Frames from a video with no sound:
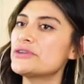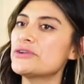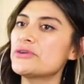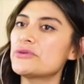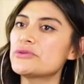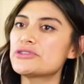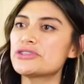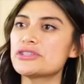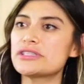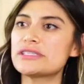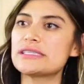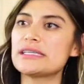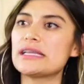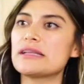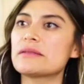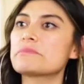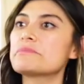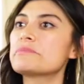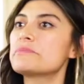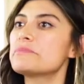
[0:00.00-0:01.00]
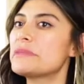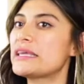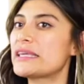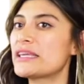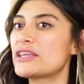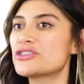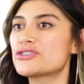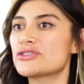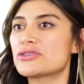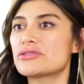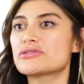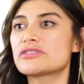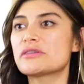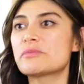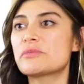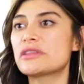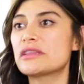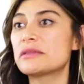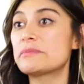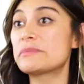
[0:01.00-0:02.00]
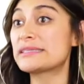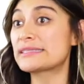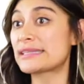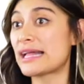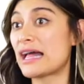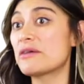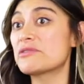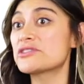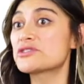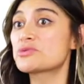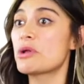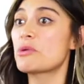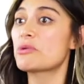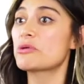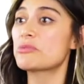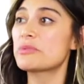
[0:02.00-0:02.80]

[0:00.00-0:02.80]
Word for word: you know just making sure some of the mezcal was well